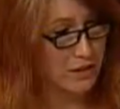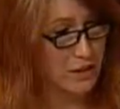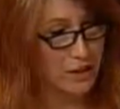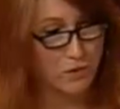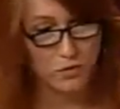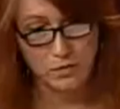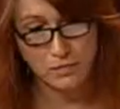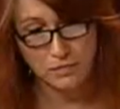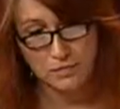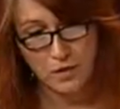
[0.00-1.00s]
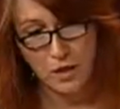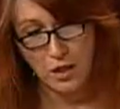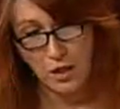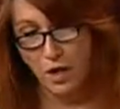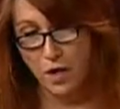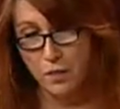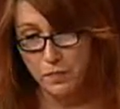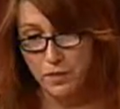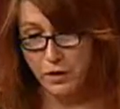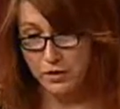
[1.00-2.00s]
that's kind of cool. Um,
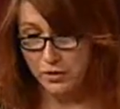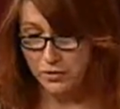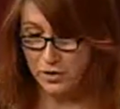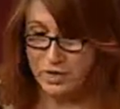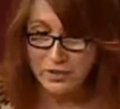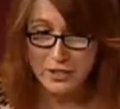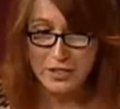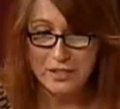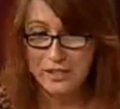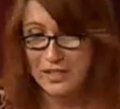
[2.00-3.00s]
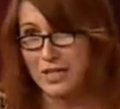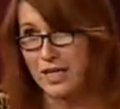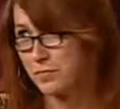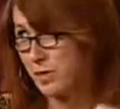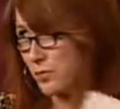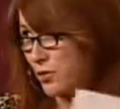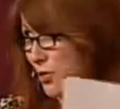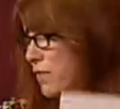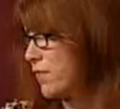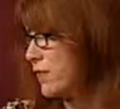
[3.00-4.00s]
the other thing I was, I, am going
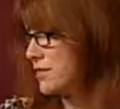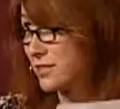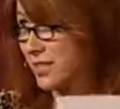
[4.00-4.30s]
off on a